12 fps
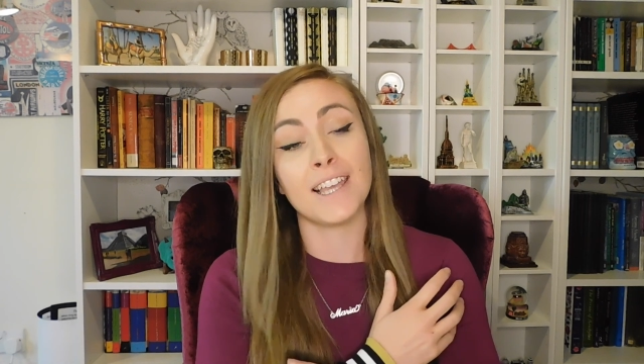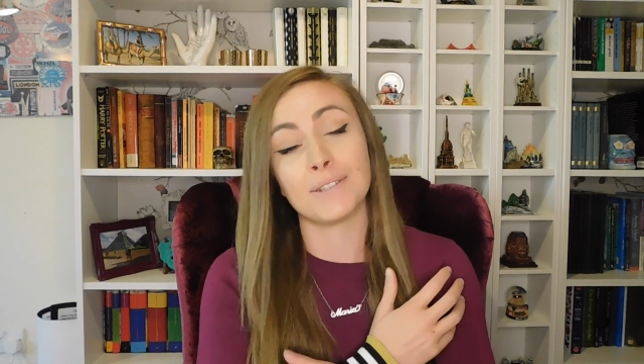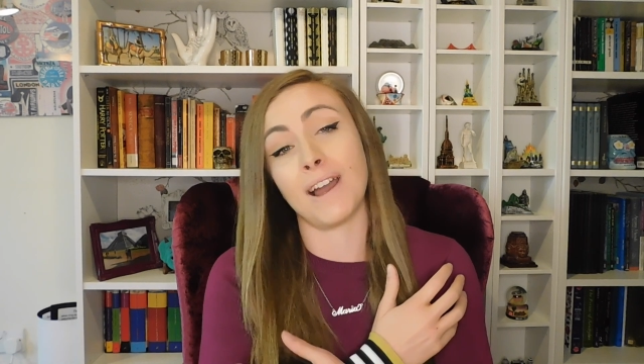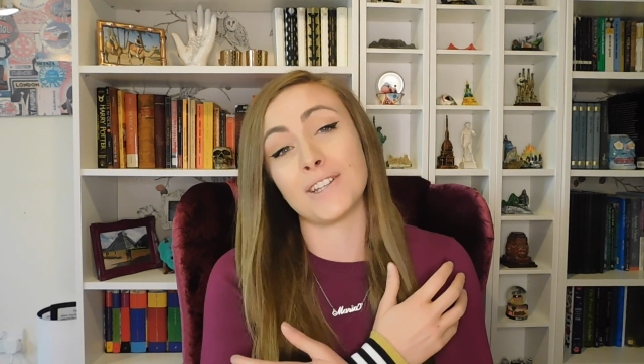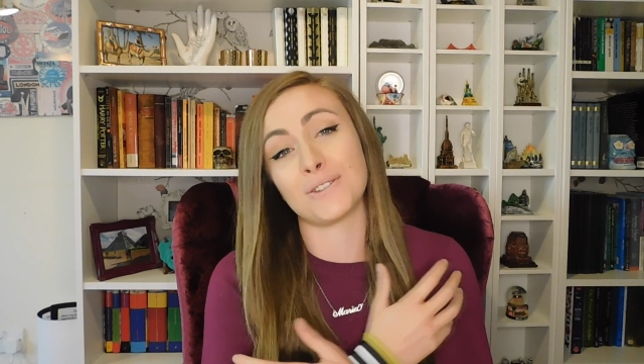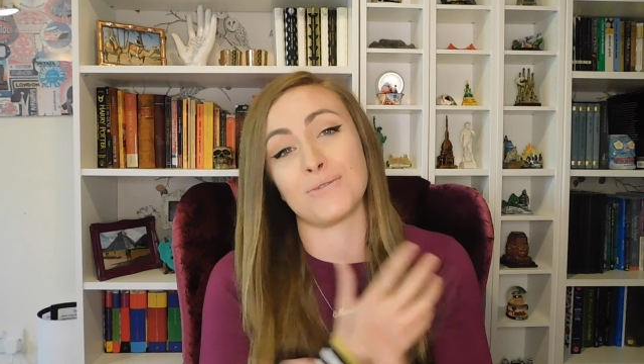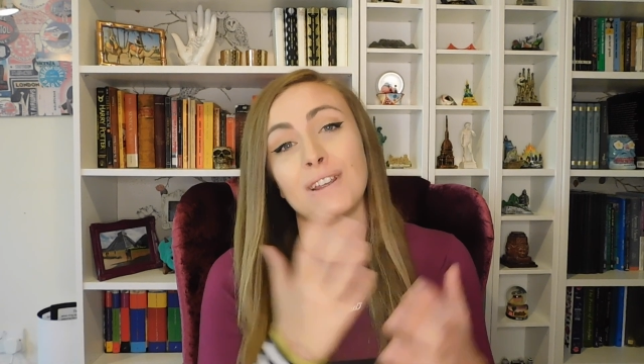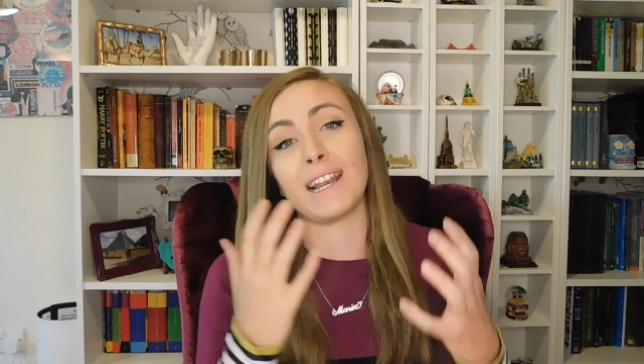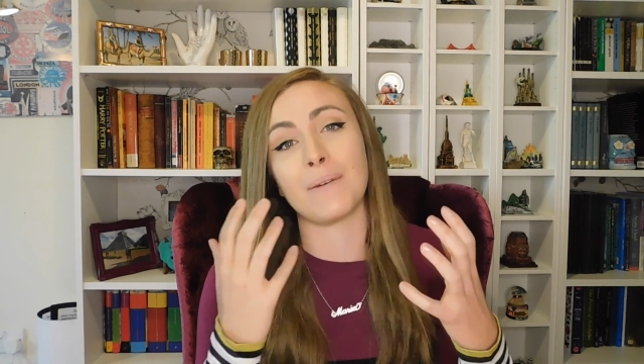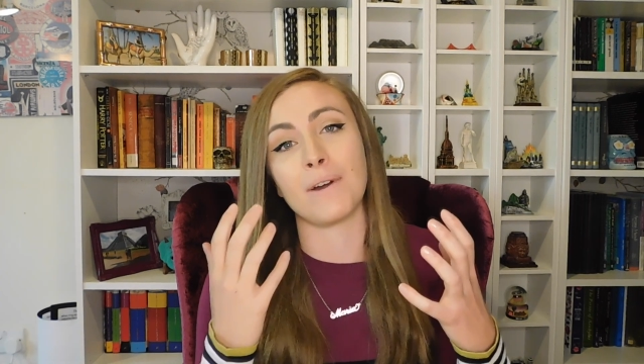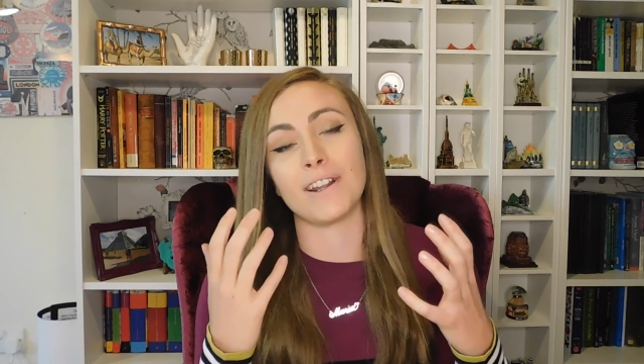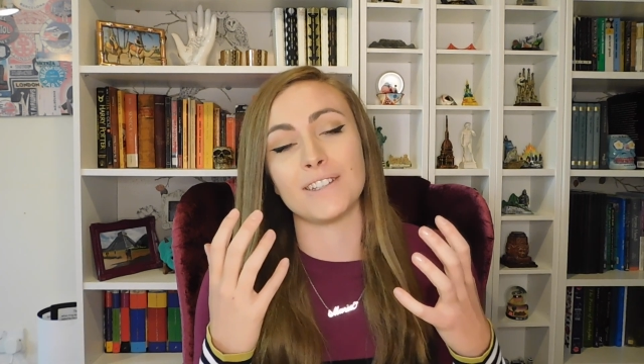So I just
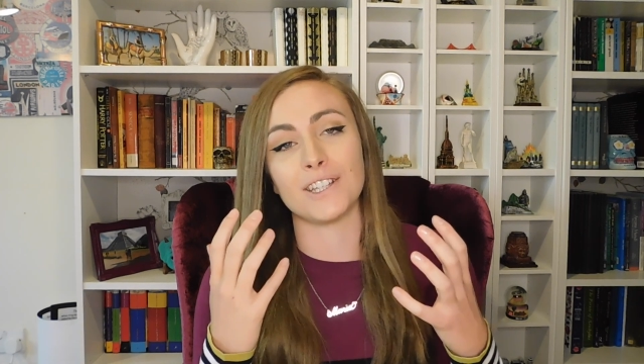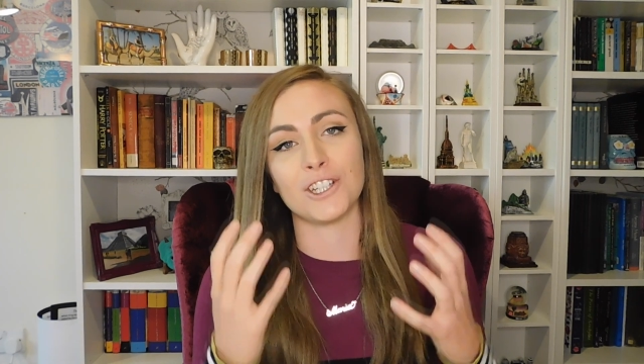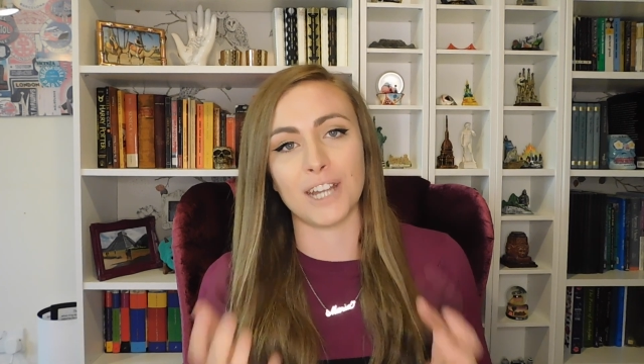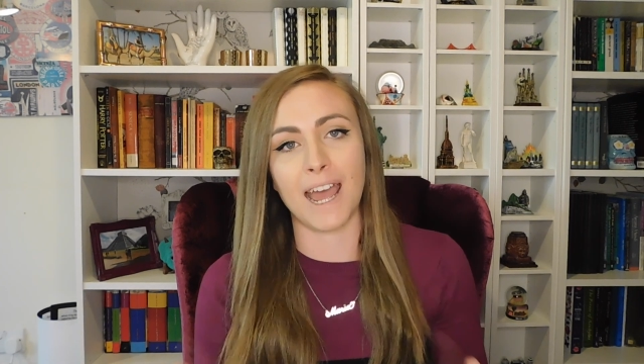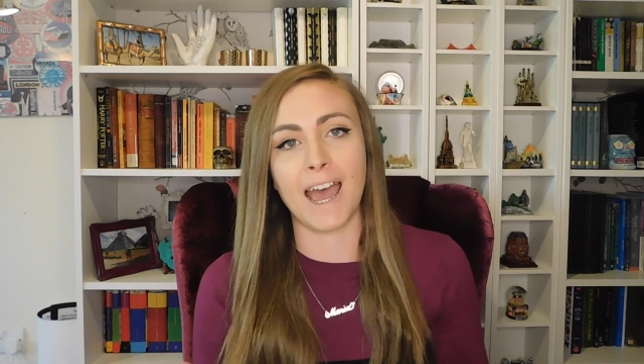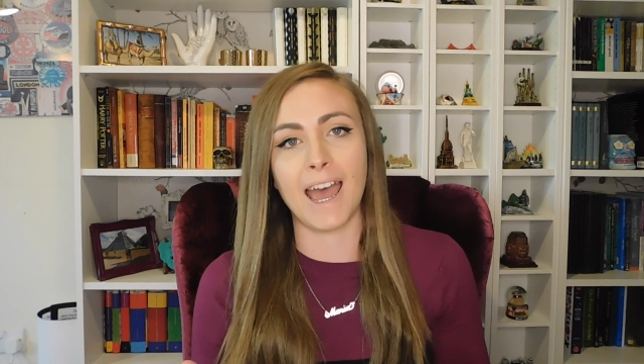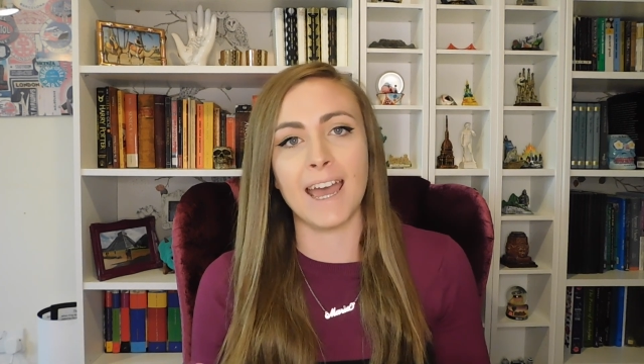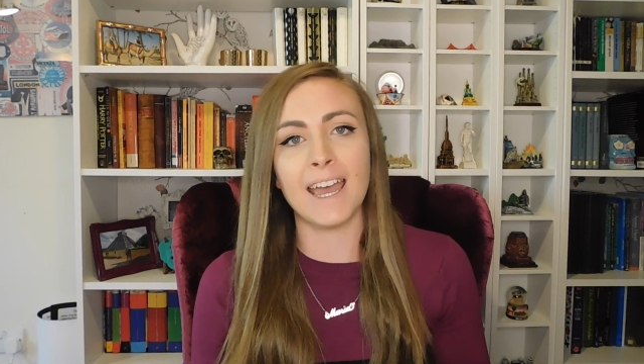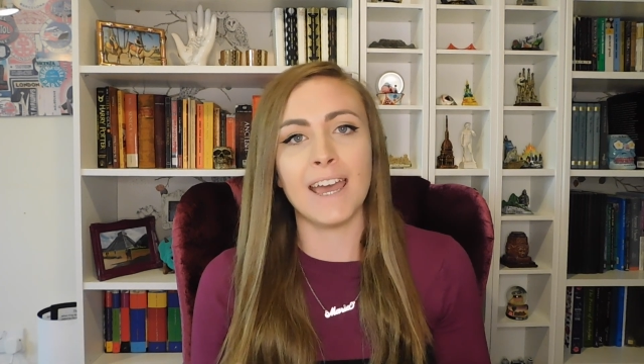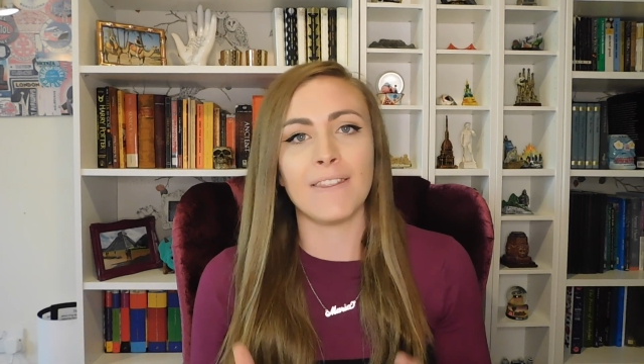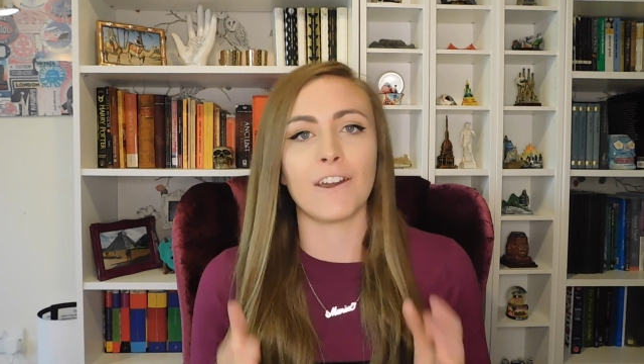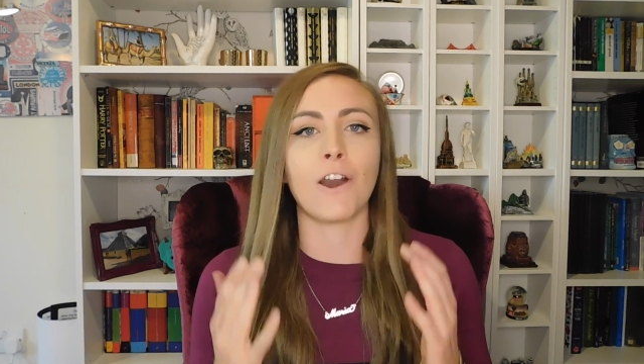really wanted to share
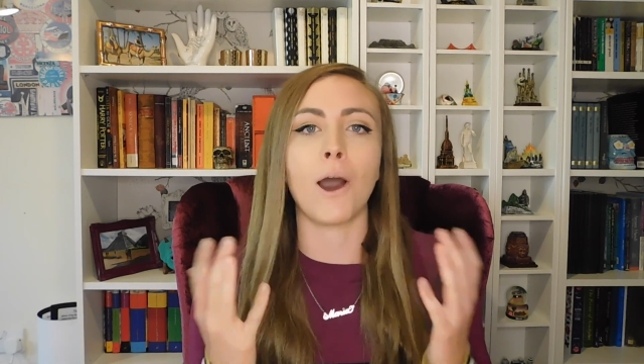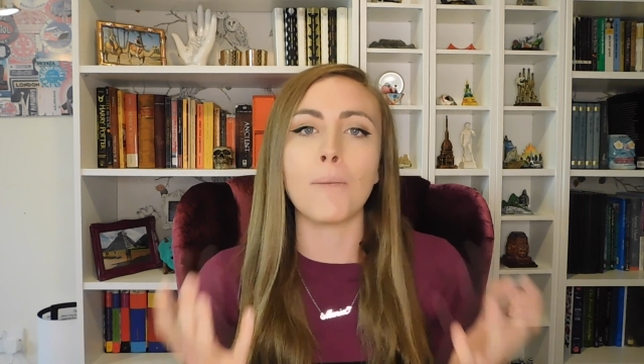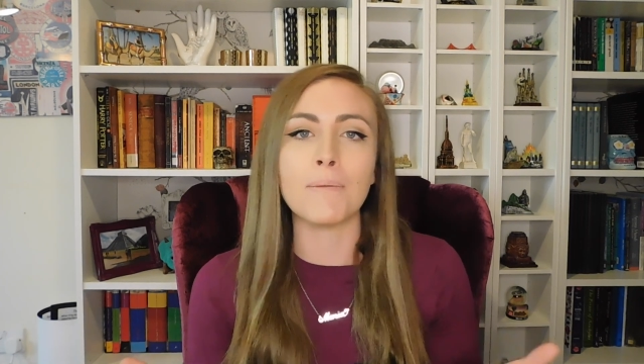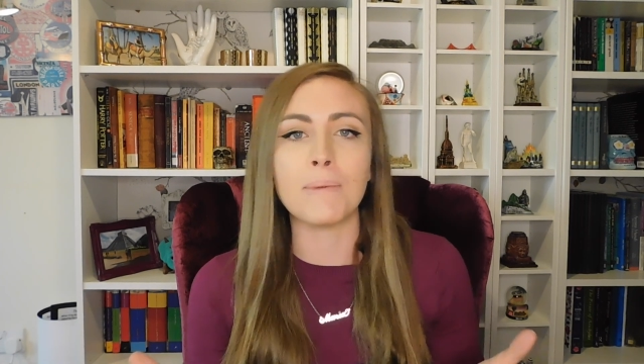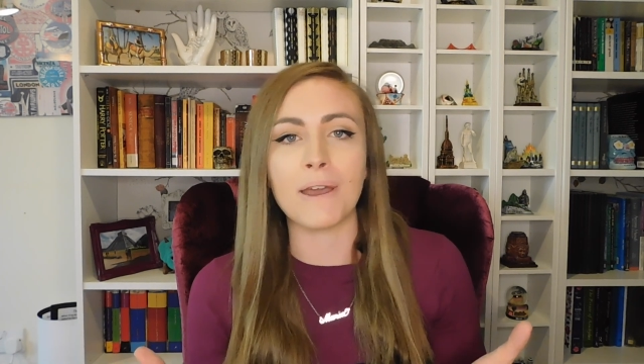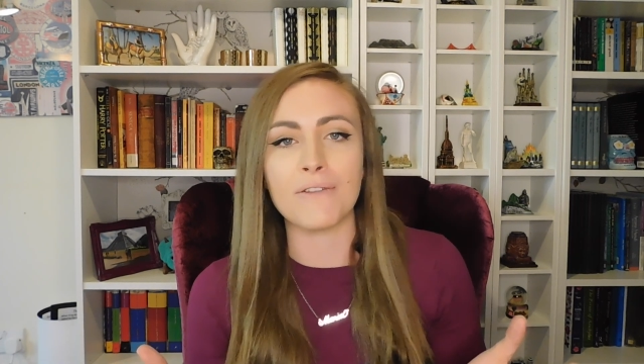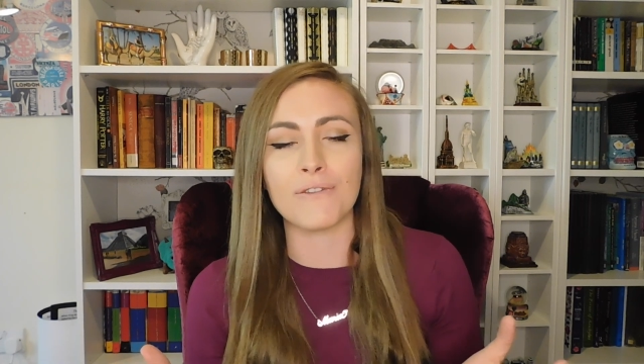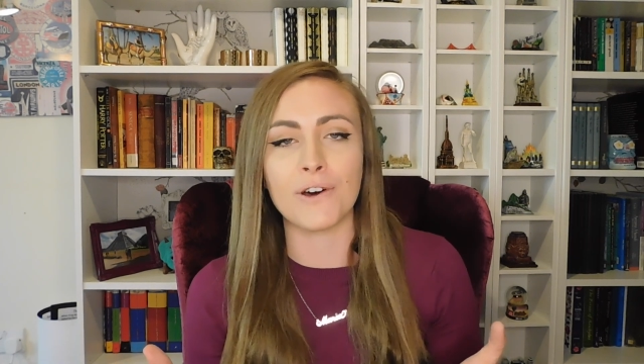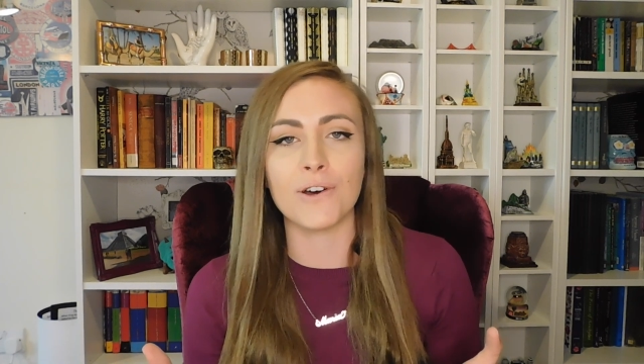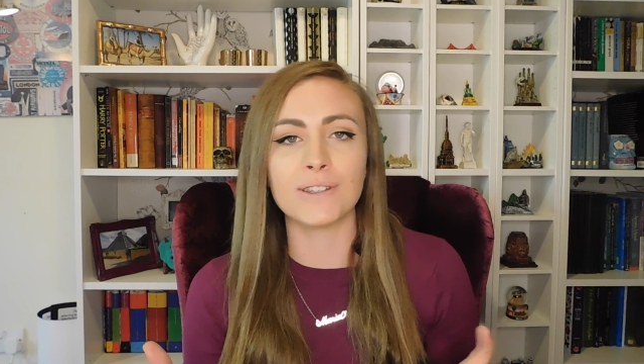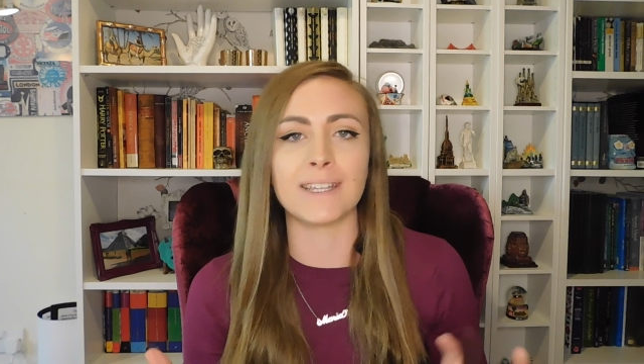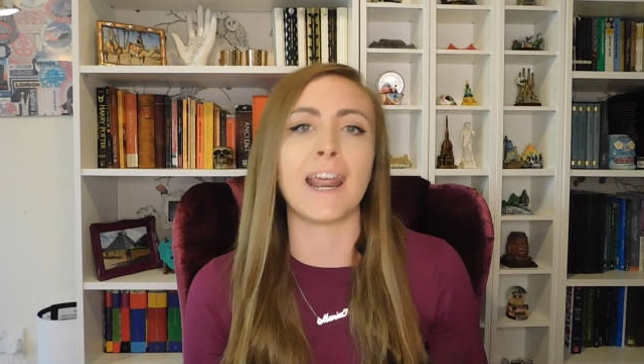the common
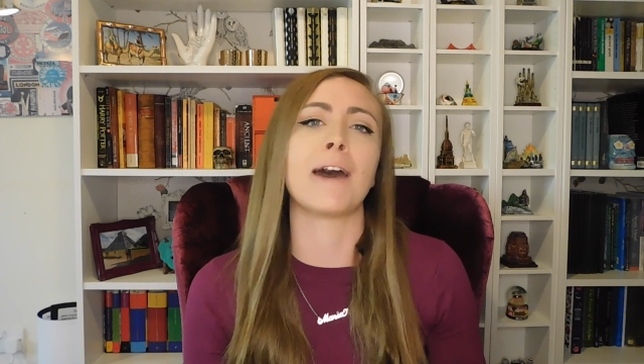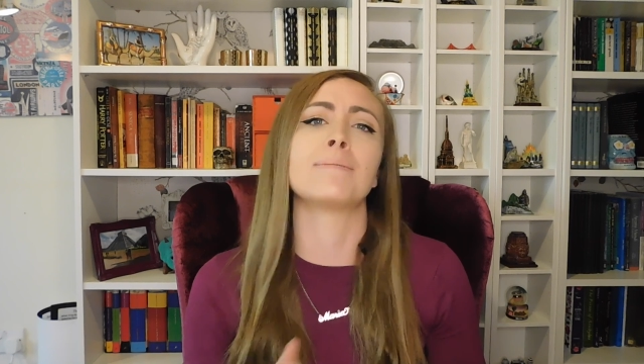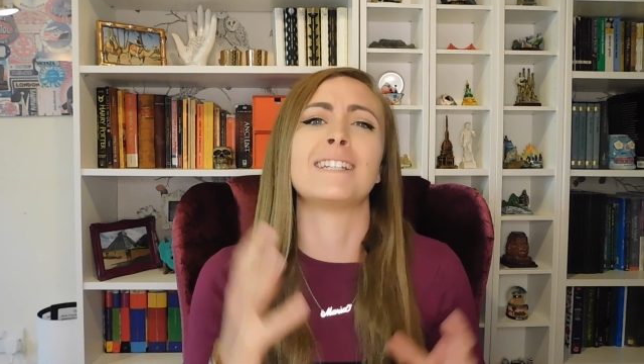pitfalls and help